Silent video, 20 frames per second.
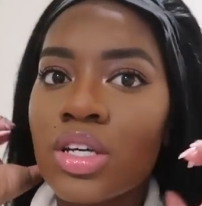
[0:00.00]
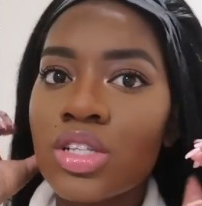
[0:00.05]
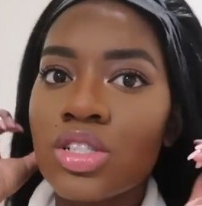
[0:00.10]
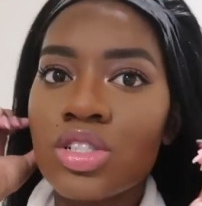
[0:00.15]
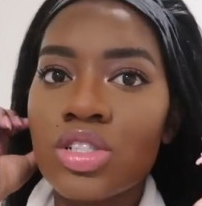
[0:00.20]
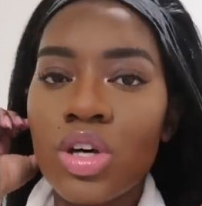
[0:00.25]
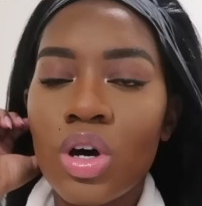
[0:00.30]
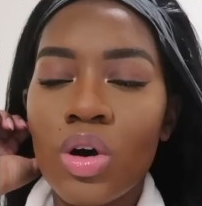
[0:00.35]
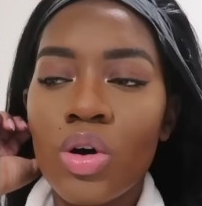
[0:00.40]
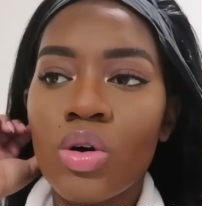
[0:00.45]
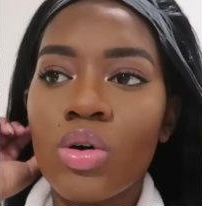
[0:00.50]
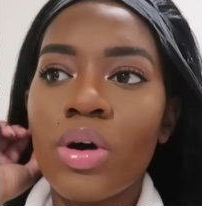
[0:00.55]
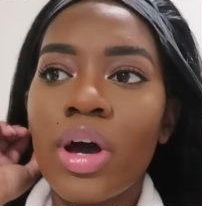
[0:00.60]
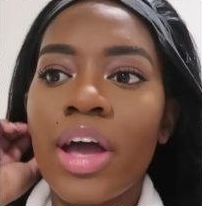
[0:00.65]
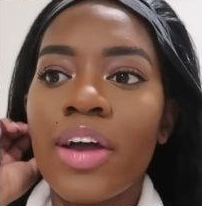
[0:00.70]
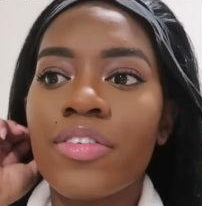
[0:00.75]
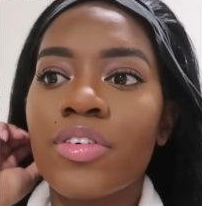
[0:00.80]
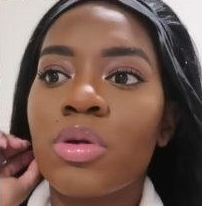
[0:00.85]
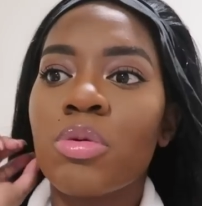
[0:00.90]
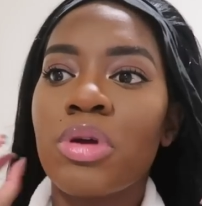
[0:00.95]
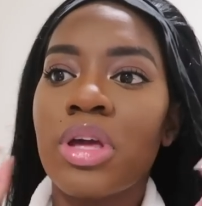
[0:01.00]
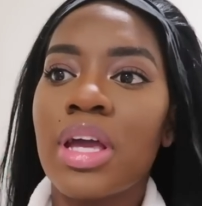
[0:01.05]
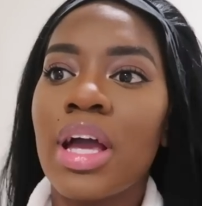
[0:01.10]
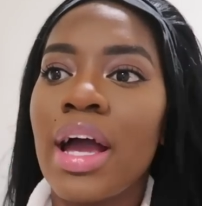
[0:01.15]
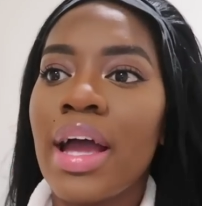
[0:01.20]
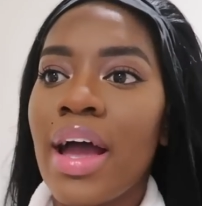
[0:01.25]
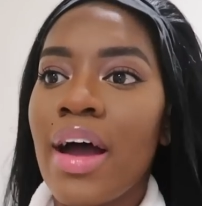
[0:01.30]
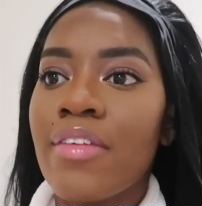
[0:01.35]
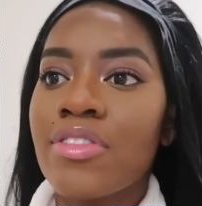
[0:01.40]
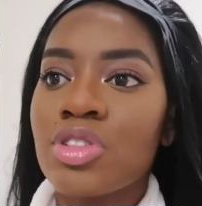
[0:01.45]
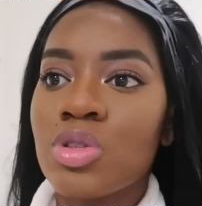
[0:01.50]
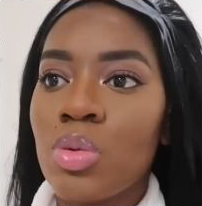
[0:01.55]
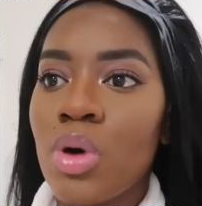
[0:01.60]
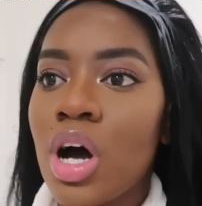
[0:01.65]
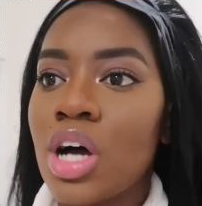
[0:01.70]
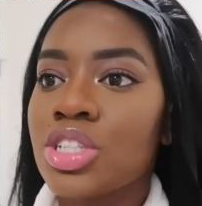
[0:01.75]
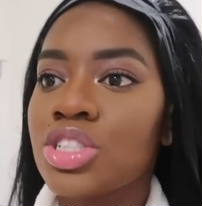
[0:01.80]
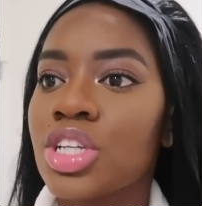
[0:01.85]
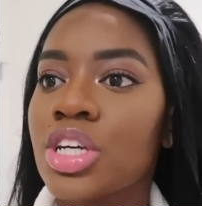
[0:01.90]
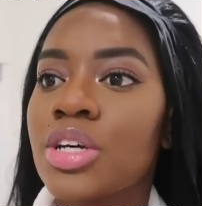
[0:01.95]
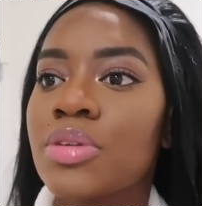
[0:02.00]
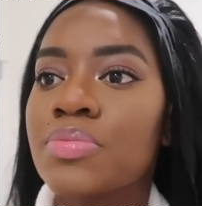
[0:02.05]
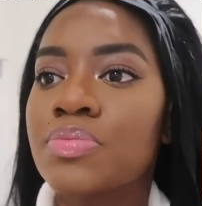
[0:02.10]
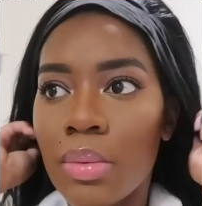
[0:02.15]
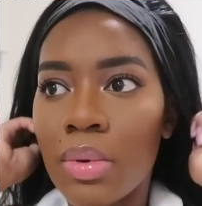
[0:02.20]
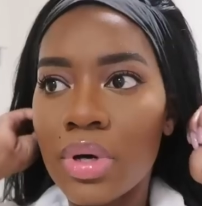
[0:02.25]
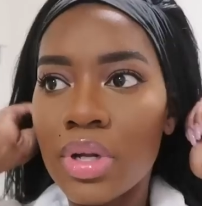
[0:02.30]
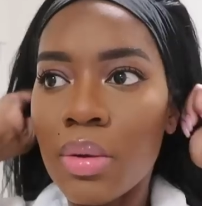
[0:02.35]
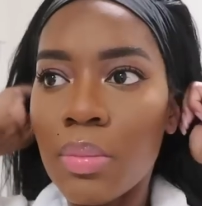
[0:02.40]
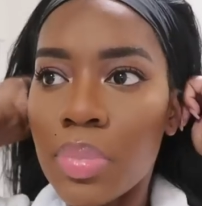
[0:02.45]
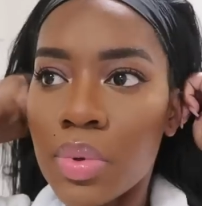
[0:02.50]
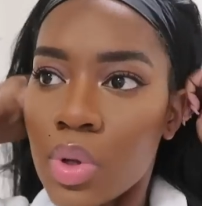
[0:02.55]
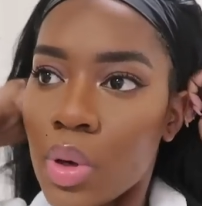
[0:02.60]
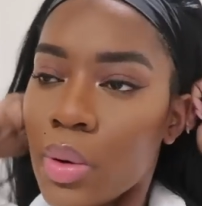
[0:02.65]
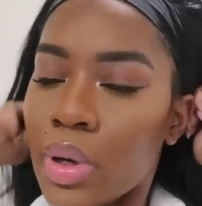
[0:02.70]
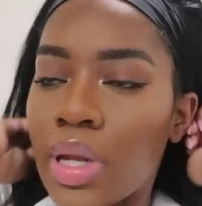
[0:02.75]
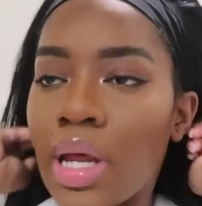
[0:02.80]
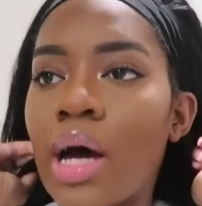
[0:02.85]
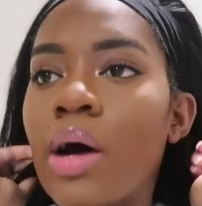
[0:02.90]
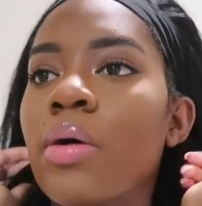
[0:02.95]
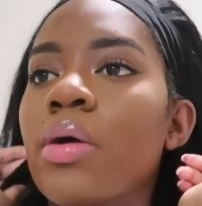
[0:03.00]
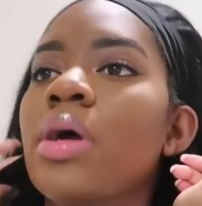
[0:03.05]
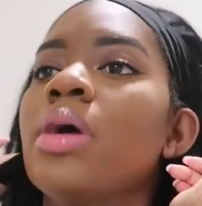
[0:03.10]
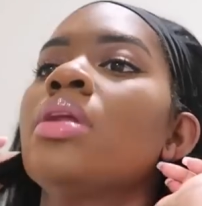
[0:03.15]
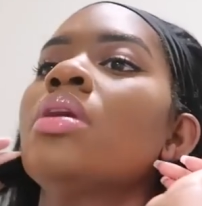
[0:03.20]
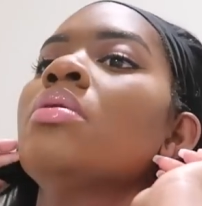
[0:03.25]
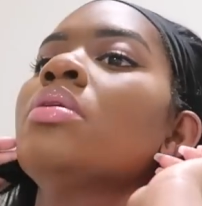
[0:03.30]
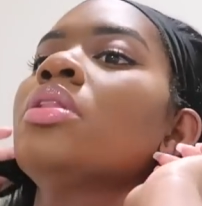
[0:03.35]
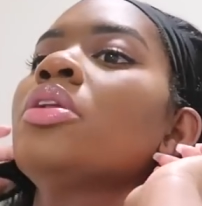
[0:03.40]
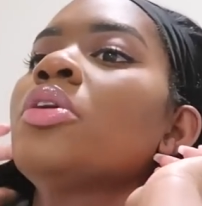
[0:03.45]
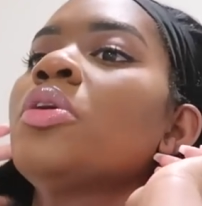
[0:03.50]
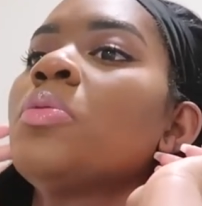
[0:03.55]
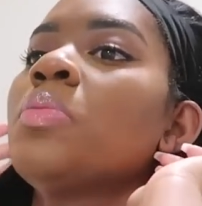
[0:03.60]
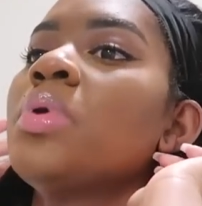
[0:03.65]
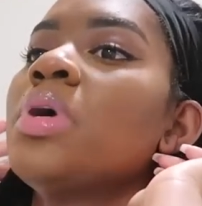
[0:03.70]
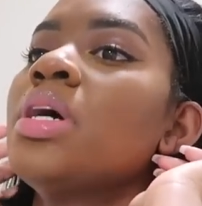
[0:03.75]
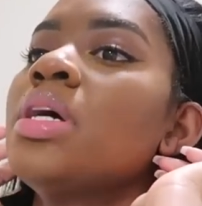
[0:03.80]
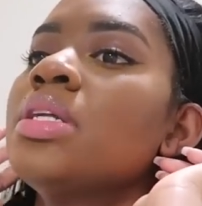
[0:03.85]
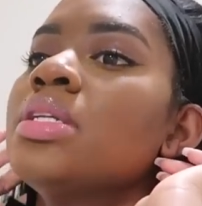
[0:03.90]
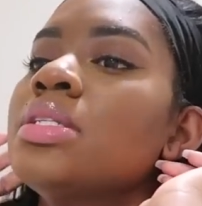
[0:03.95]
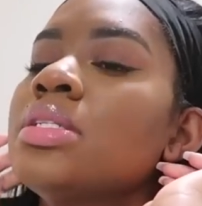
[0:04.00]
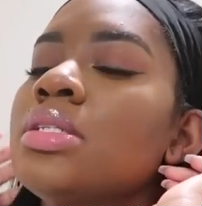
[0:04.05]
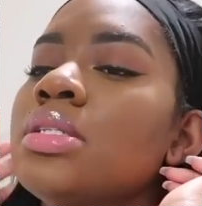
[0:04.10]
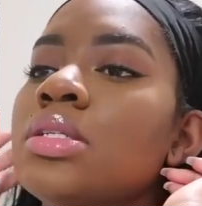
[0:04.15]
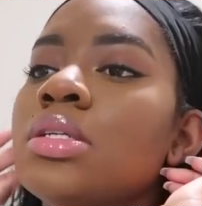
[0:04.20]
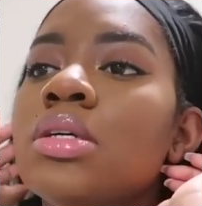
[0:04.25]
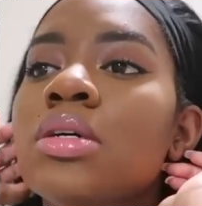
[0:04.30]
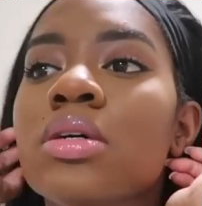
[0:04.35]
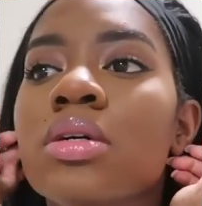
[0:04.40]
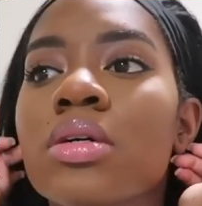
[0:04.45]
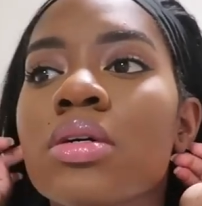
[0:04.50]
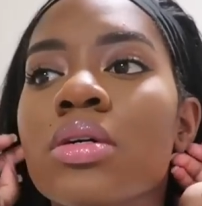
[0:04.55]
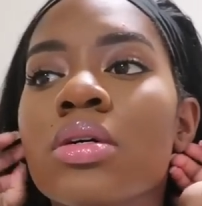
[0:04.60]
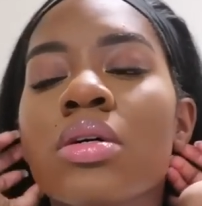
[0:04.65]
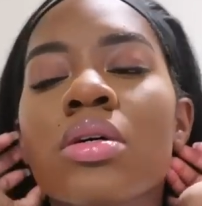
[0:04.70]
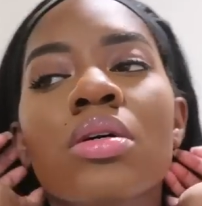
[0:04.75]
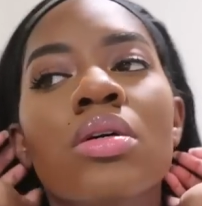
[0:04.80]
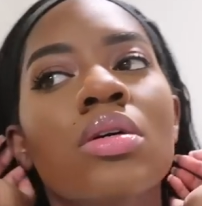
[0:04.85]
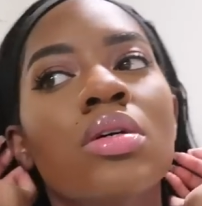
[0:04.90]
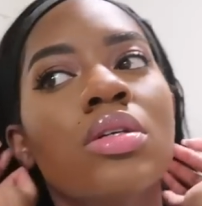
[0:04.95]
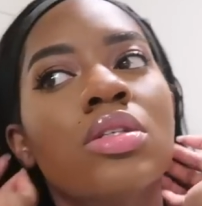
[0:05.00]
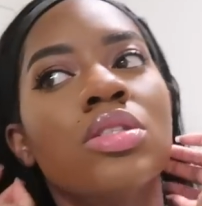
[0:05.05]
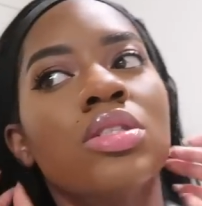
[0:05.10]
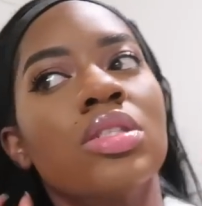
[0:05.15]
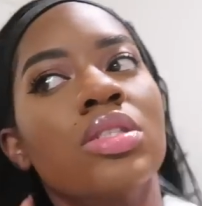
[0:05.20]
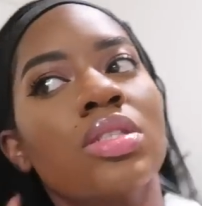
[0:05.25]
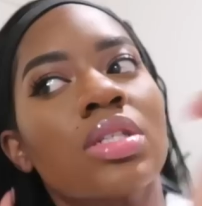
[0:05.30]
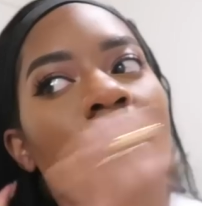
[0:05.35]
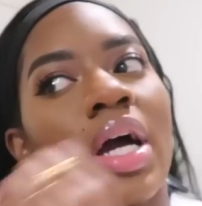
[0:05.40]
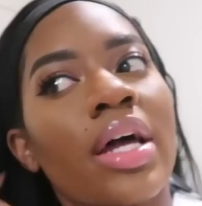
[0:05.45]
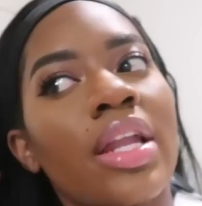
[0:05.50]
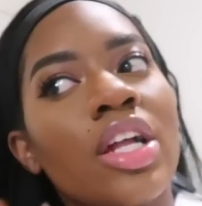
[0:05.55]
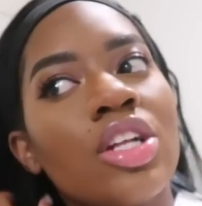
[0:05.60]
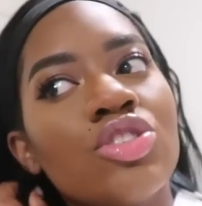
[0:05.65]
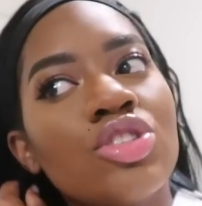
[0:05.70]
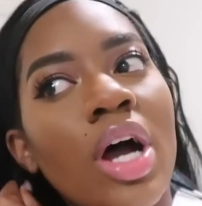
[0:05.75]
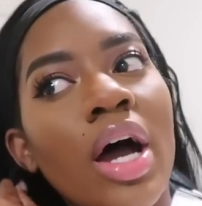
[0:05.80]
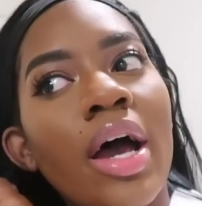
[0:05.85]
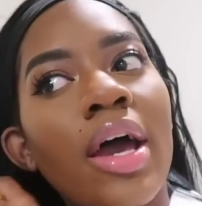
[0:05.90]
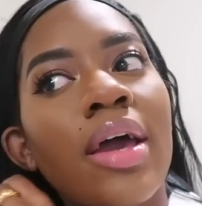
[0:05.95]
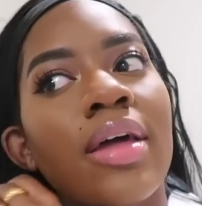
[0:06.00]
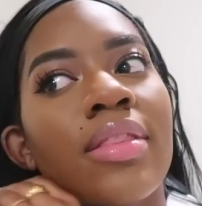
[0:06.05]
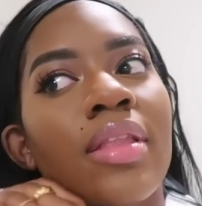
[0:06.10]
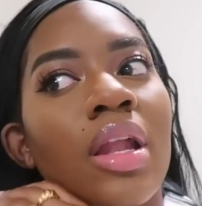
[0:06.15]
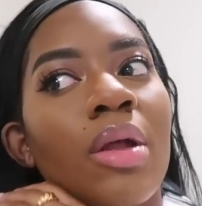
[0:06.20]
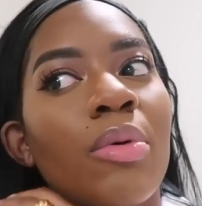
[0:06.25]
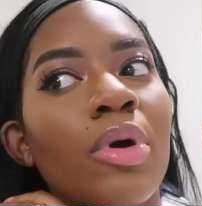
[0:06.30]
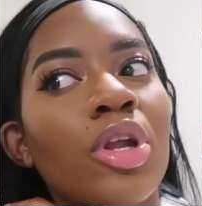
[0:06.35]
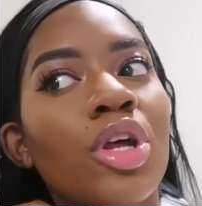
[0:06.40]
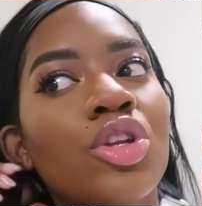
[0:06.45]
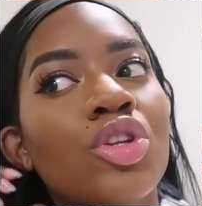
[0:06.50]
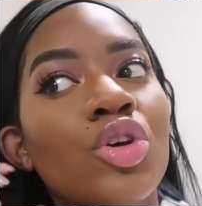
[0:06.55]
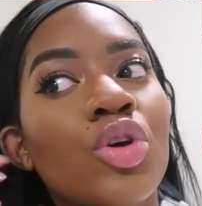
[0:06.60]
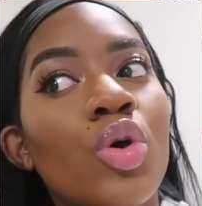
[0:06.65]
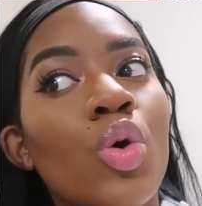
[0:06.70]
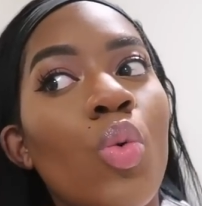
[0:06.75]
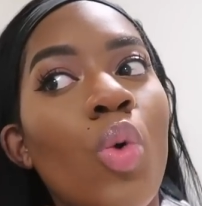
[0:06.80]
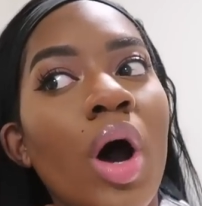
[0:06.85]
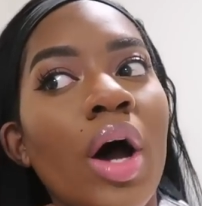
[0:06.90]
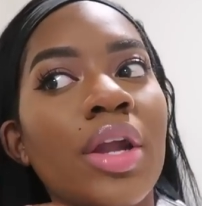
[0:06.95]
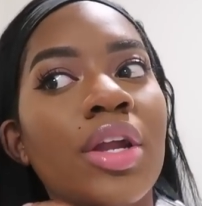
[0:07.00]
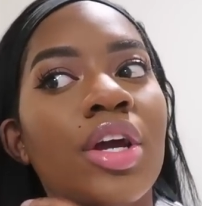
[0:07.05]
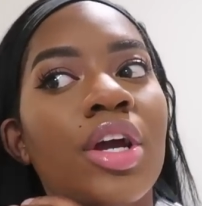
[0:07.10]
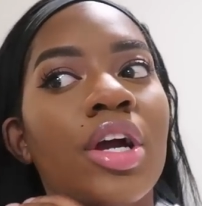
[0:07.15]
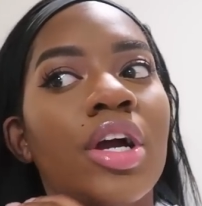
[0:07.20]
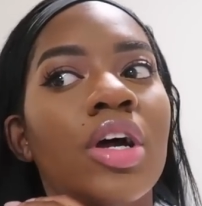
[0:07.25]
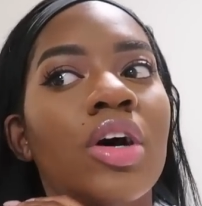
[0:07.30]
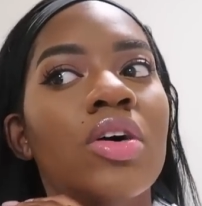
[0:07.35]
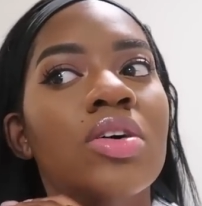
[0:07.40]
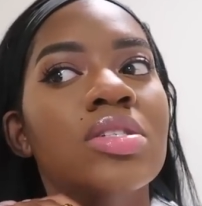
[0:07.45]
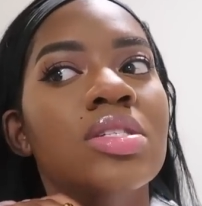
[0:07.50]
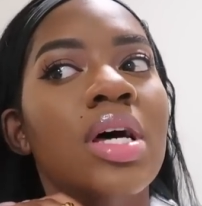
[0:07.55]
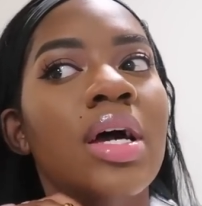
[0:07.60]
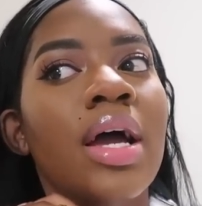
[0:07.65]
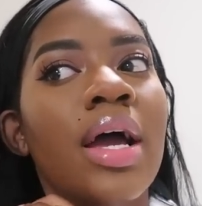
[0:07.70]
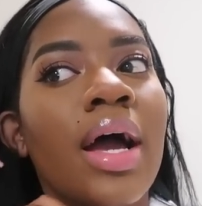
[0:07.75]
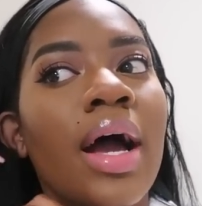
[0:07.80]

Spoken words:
So every week I have to wash it. I'm gonna blow it out in a little bit just to kind of dry it. Then I'm gonna do wand curls.